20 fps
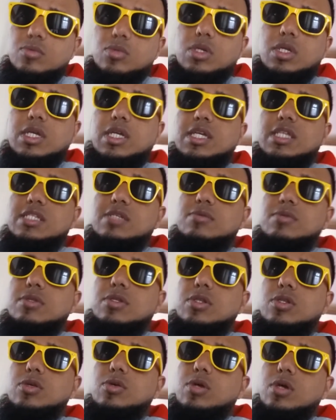When I get
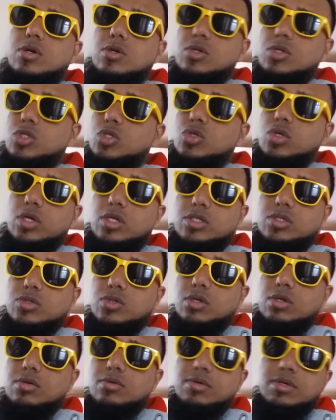something new, I've got to try it
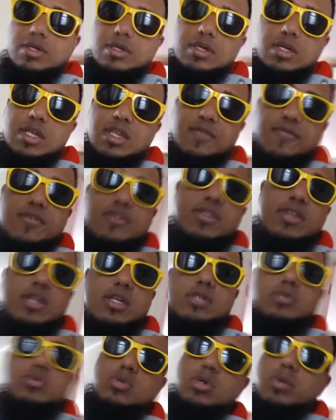straight away. And if I think
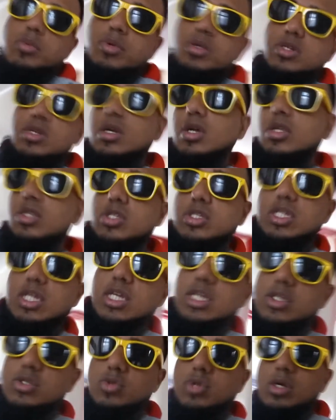it's rubbish, I just
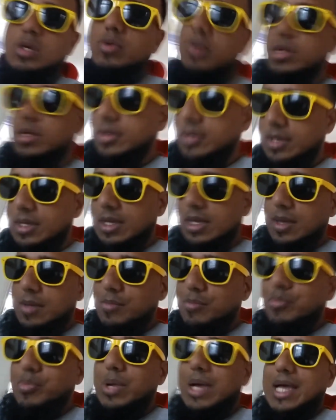take it straight away
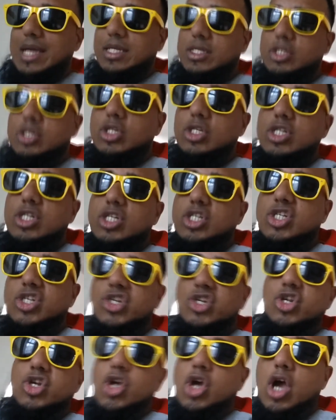back to the
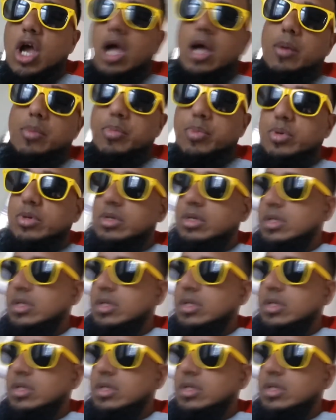shop.